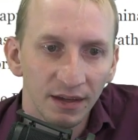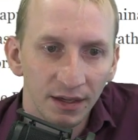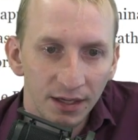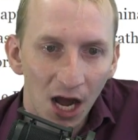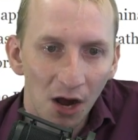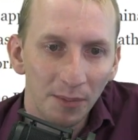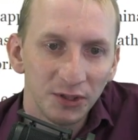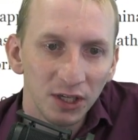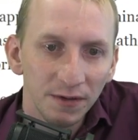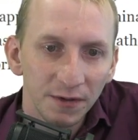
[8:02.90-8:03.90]
Now,
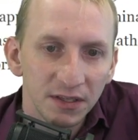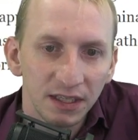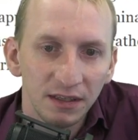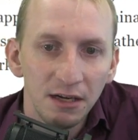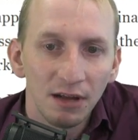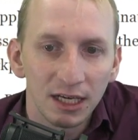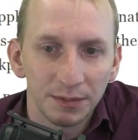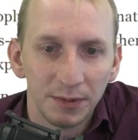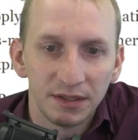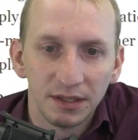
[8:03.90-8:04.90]
observers and legal
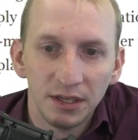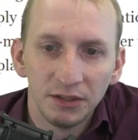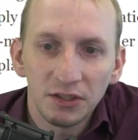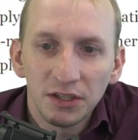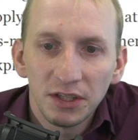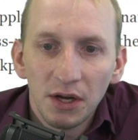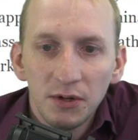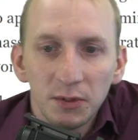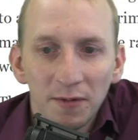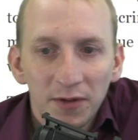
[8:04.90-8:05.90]
experts, such as
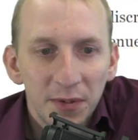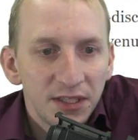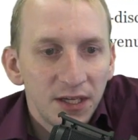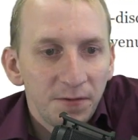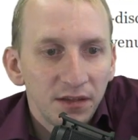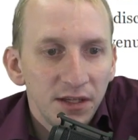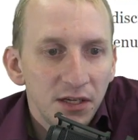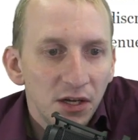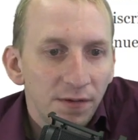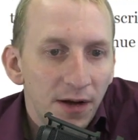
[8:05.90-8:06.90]
those with the Pacific
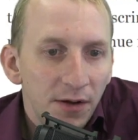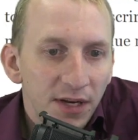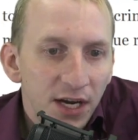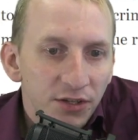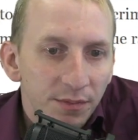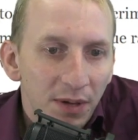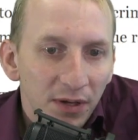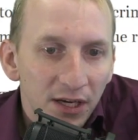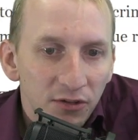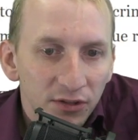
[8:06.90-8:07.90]
Legal Foundation
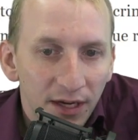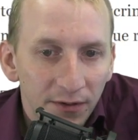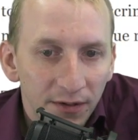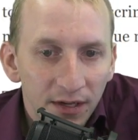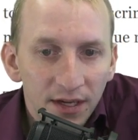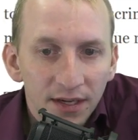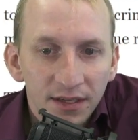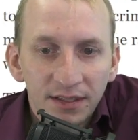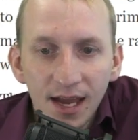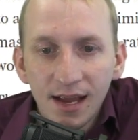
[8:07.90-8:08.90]
Public Interest Nonprofit,
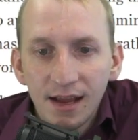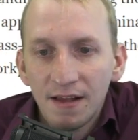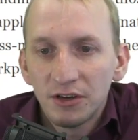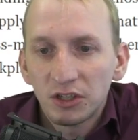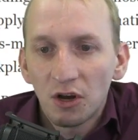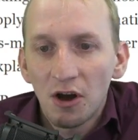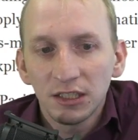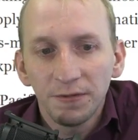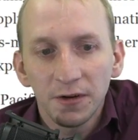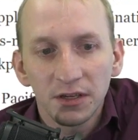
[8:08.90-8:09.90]
say there's
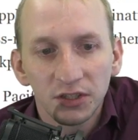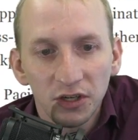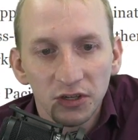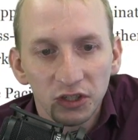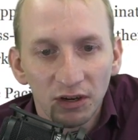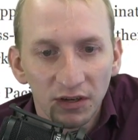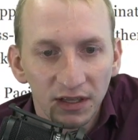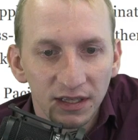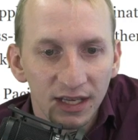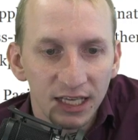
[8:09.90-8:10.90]
cause for concern surrounding
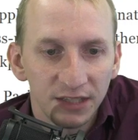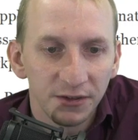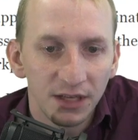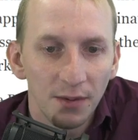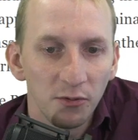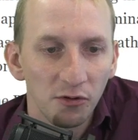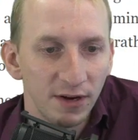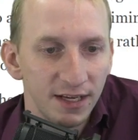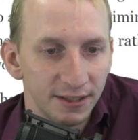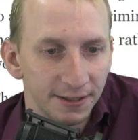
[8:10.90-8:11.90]
this case for several
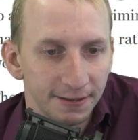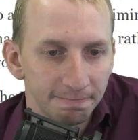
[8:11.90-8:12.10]
reasons.